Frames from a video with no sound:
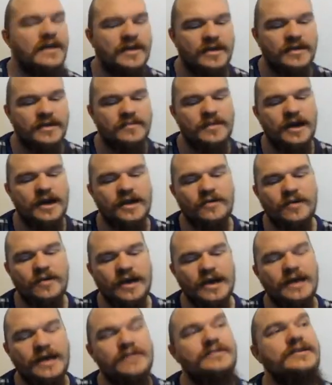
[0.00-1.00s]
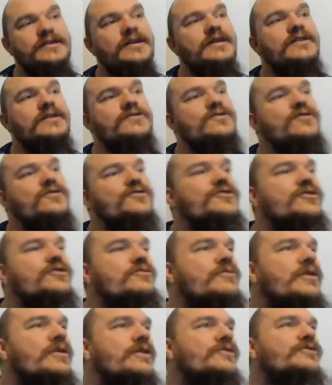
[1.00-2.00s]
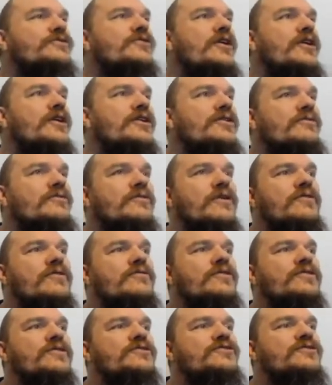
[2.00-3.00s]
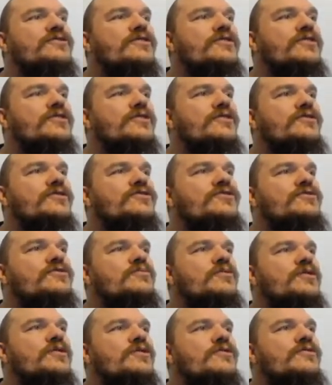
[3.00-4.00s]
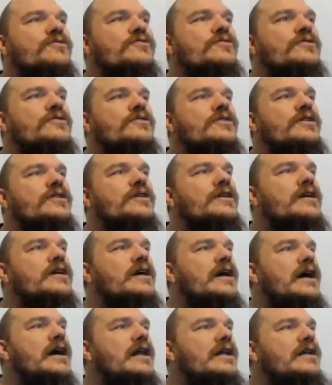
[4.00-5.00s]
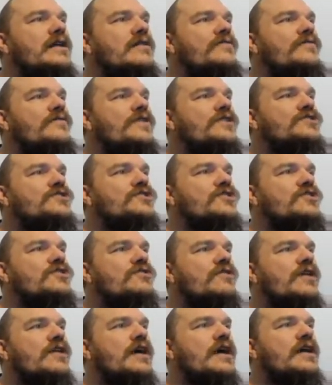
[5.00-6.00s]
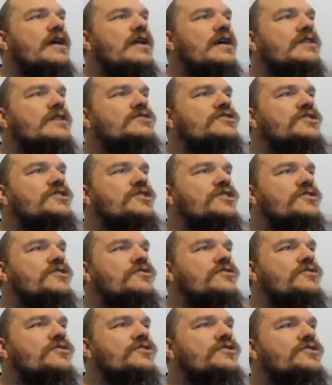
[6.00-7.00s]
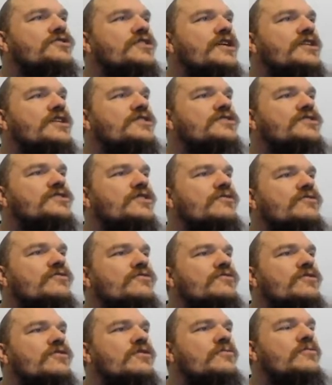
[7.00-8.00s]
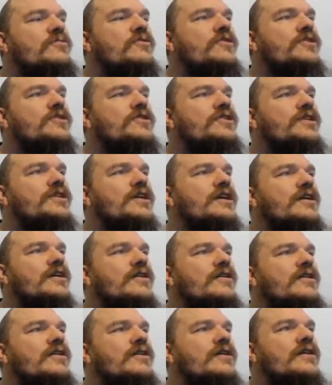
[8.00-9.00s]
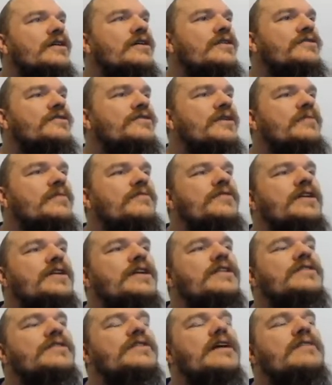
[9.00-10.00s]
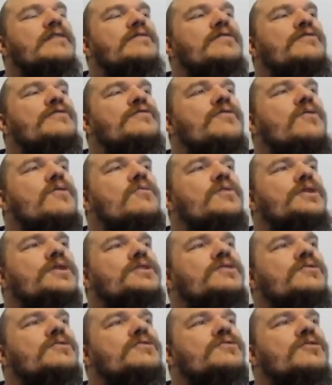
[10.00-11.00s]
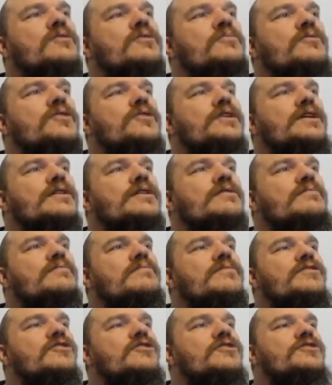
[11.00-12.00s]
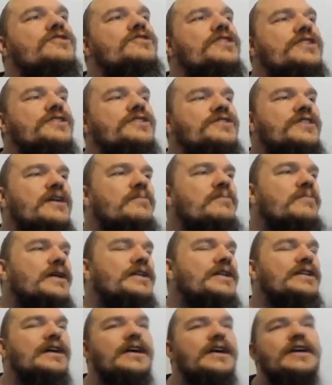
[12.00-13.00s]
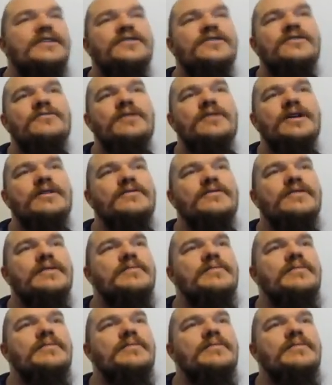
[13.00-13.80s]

By the way, SAS also works on rovers, though they're not super useful. A little feature you can actually use is change the control point here. Some things have a forward control point and looks like the button is on one of them.